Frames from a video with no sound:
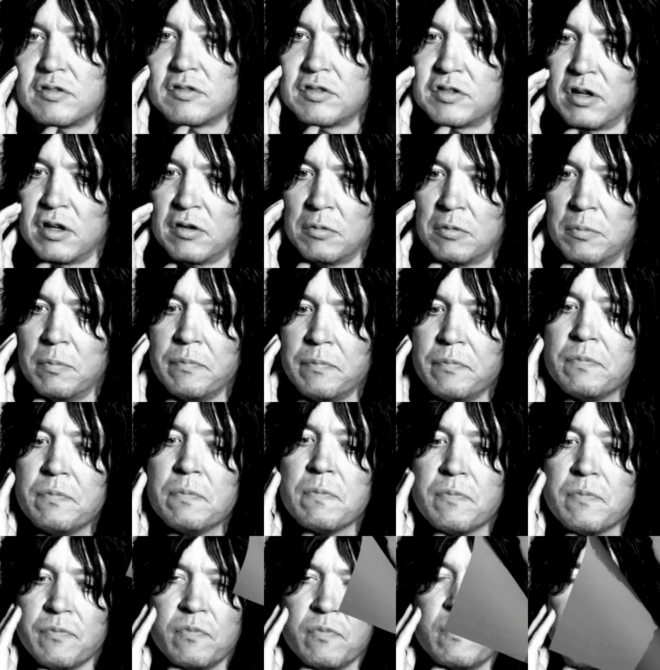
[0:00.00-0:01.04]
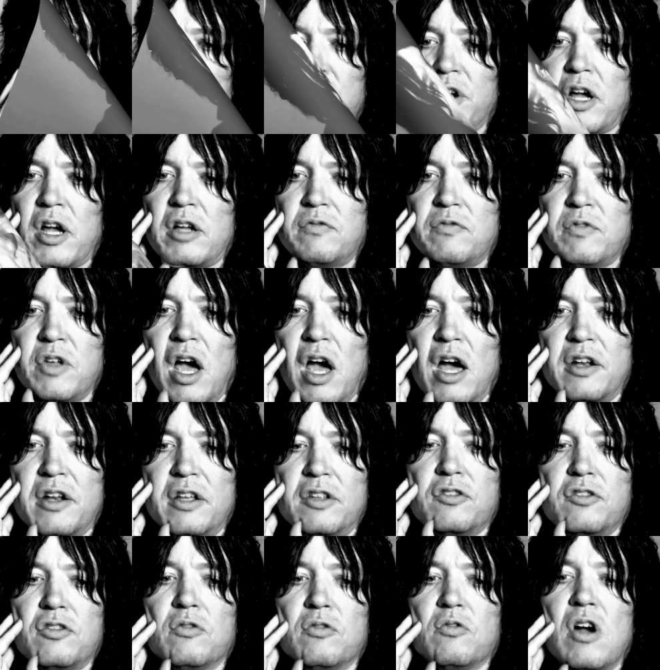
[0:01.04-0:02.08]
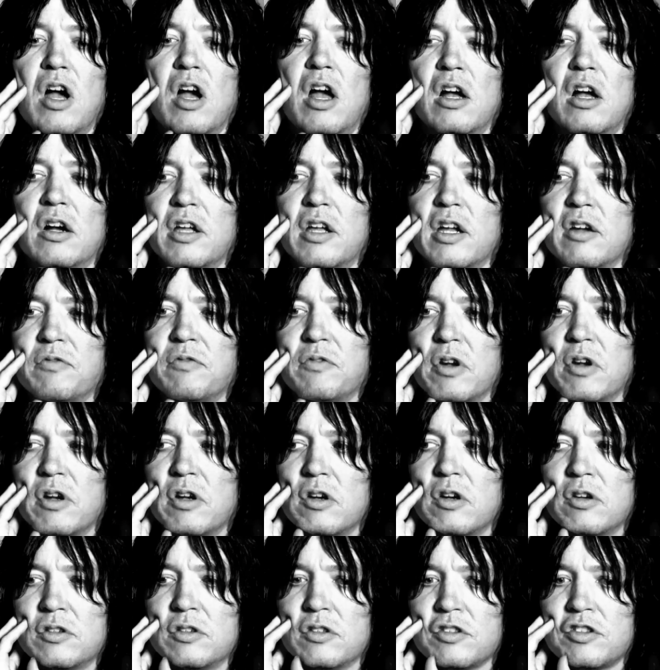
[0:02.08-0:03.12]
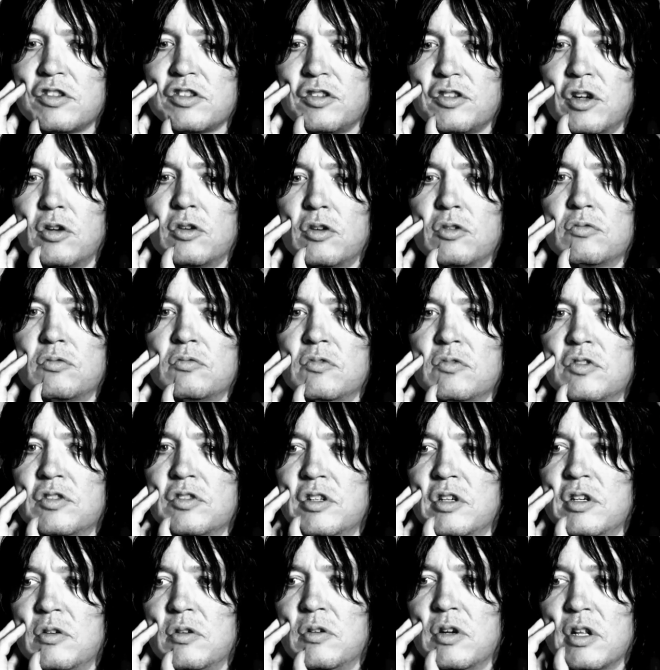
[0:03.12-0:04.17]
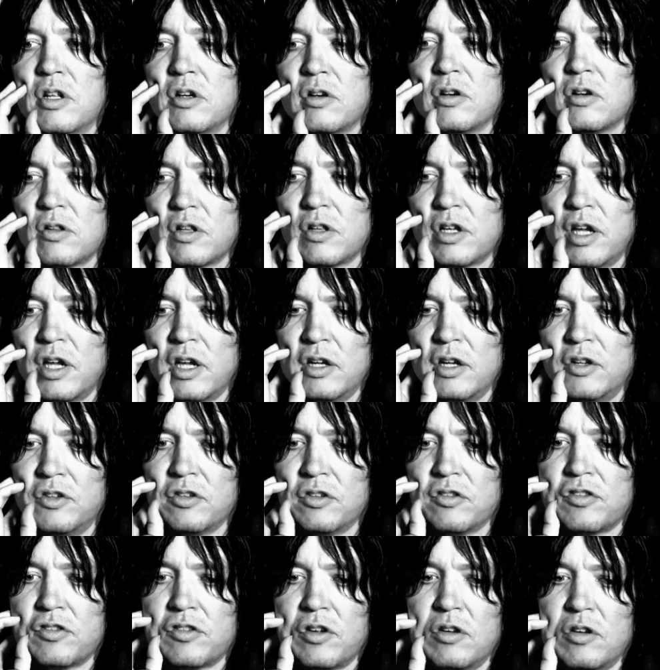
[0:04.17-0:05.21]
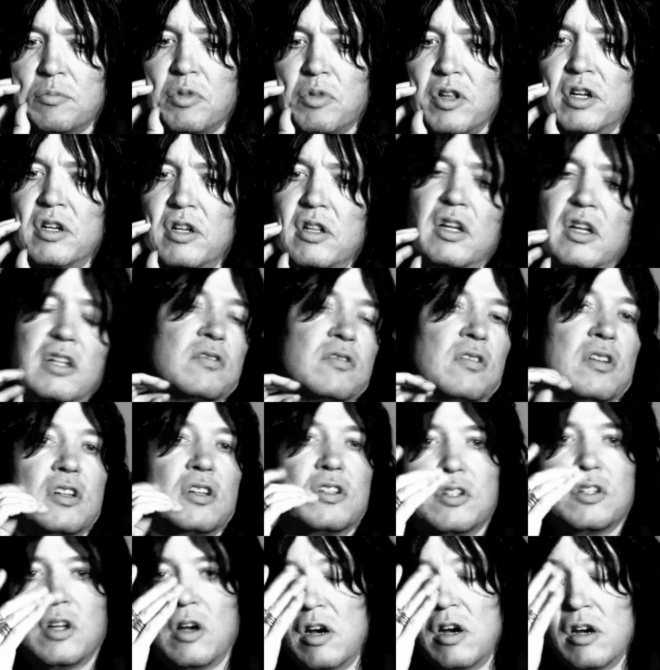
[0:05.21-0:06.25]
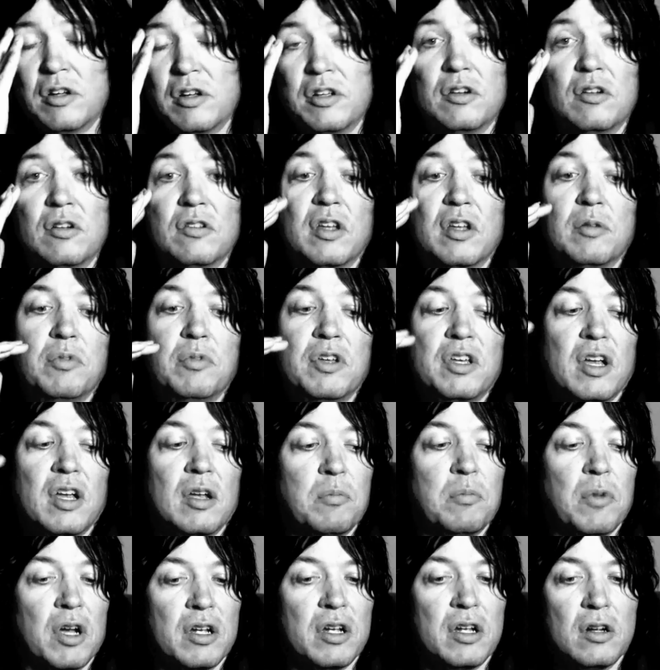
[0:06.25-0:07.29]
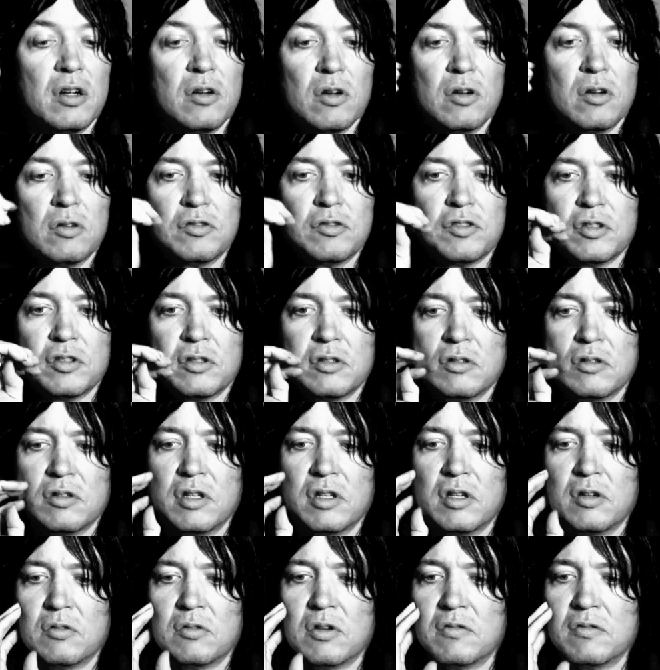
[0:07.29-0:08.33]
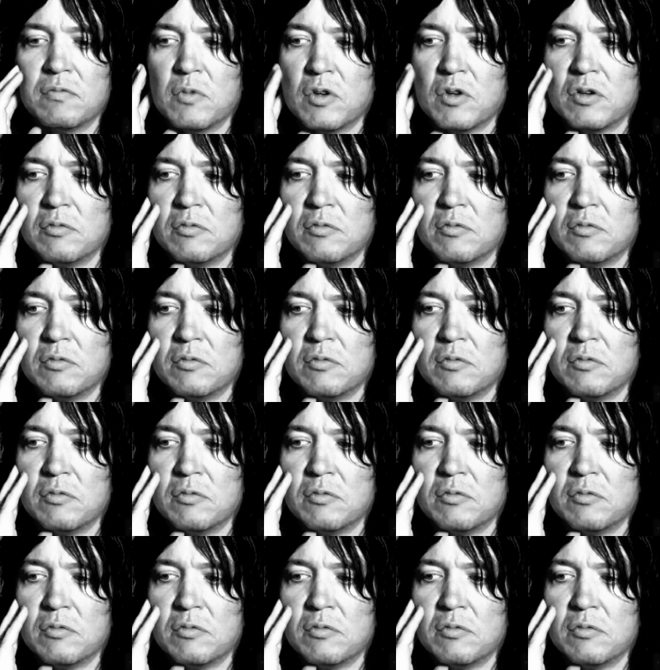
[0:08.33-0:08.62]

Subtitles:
So when I got into rock after I heard the Stones, you know, at an early age and started playing electric guitar, you know, they became my heroes and, you know,